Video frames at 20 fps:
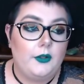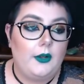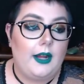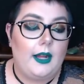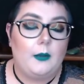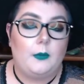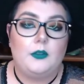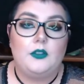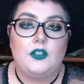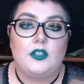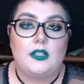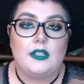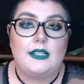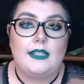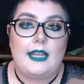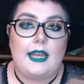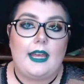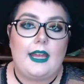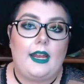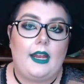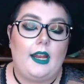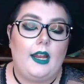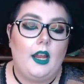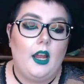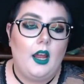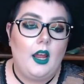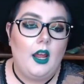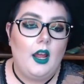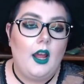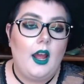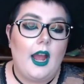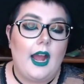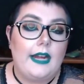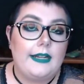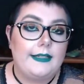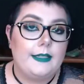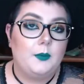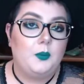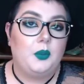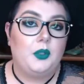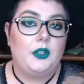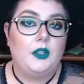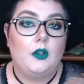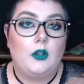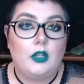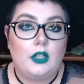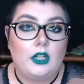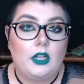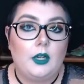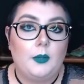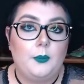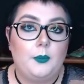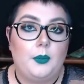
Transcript: I will just say I did pre-order,